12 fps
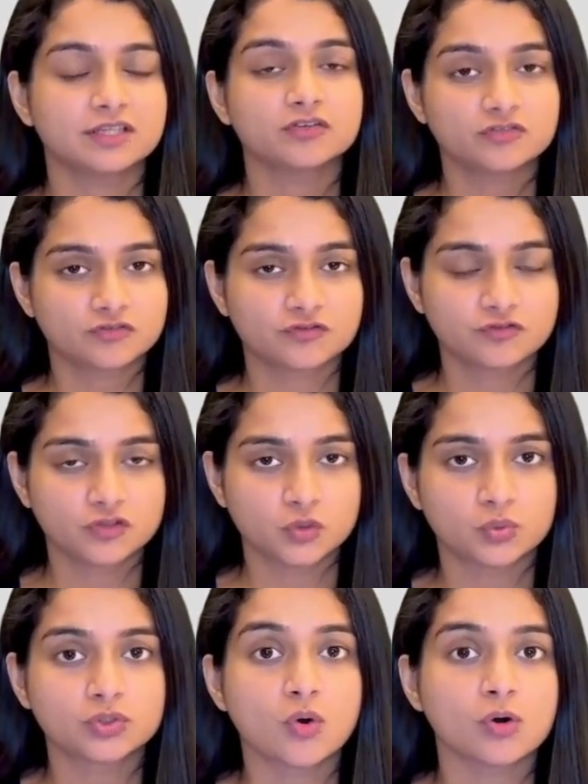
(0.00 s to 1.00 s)
If you
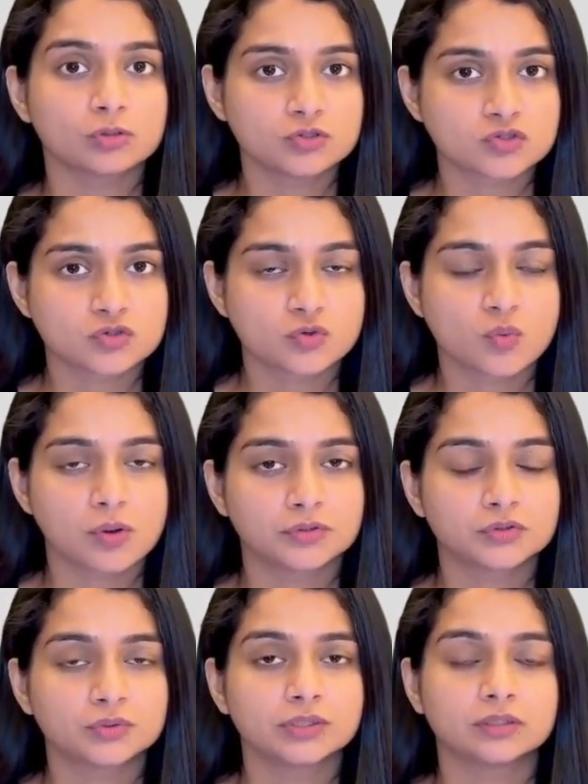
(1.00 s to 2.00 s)
would also want
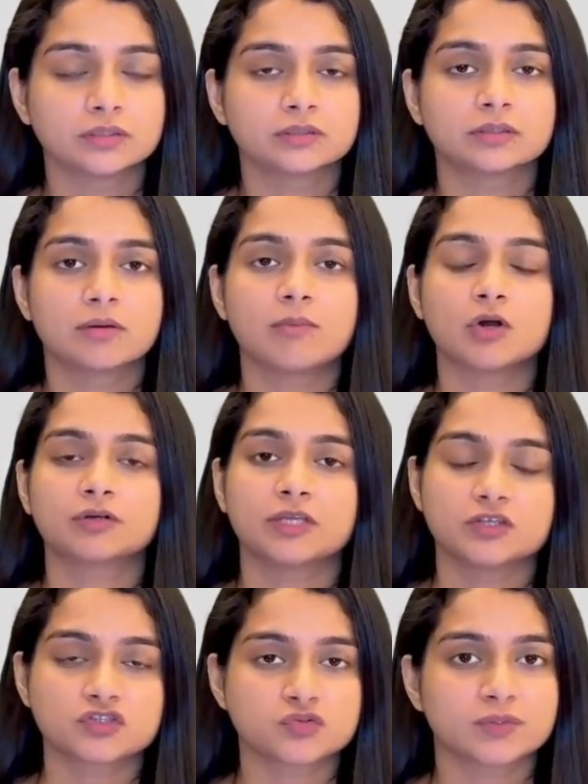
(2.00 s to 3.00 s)
to learn about
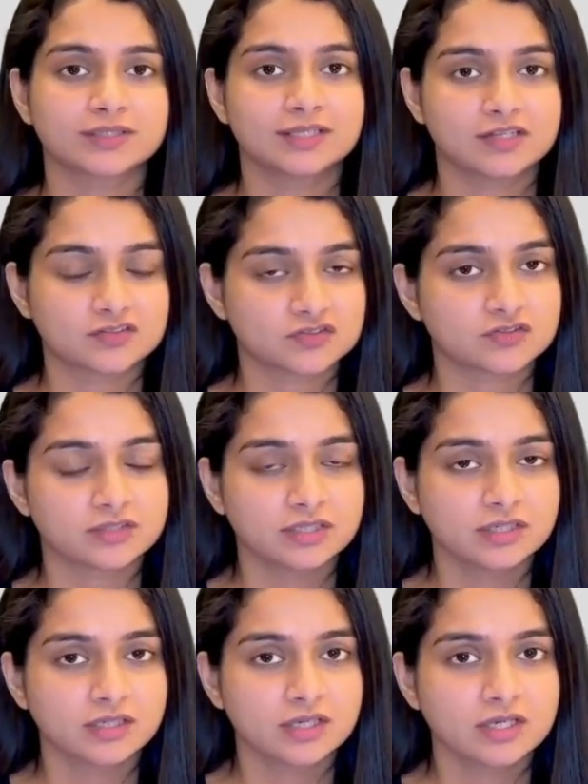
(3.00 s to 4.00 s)
case 2 and case 3,
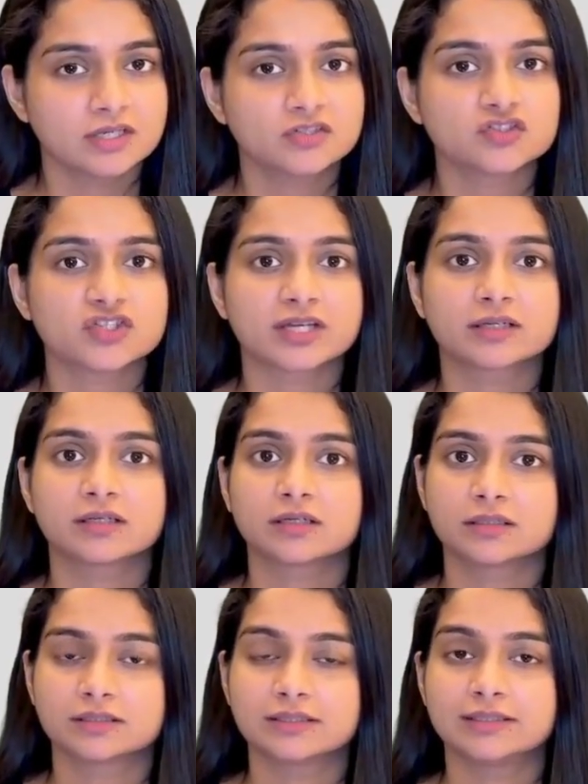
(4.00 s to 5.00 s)
check
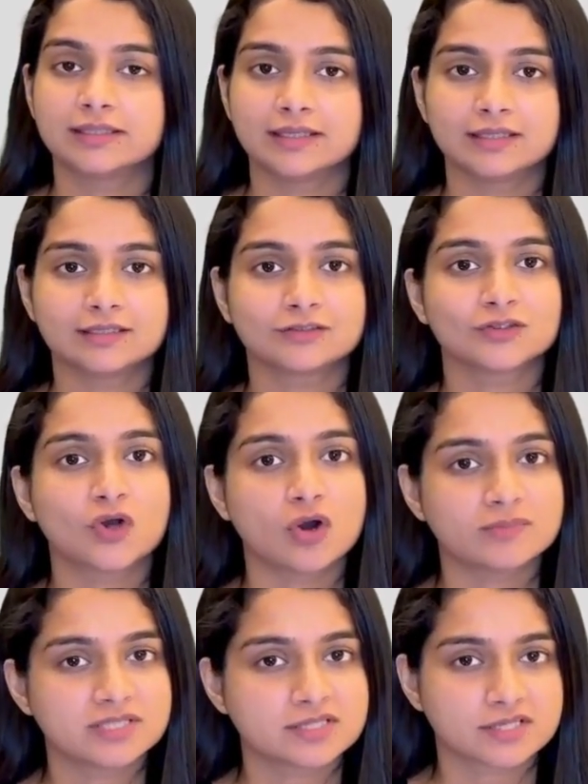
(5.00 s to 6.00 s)
the link in the
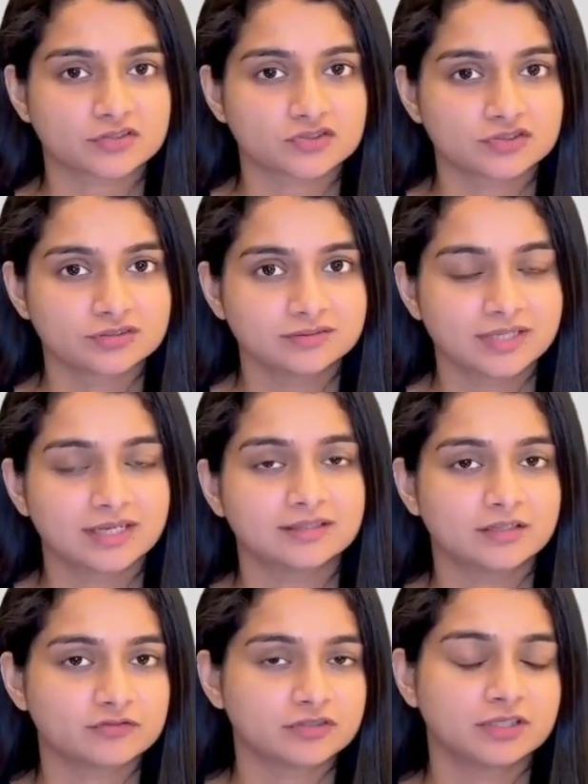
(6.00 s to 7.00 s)
comment section. I'll
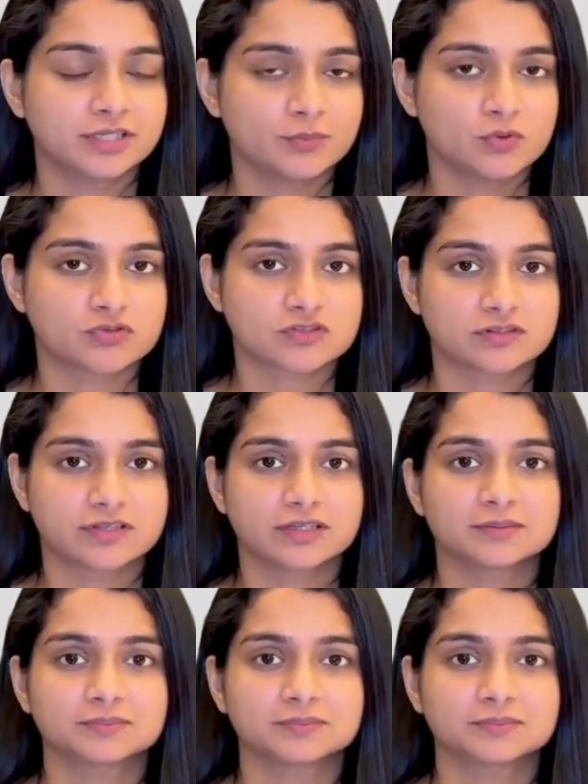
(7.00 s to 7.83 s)
definitely post it there.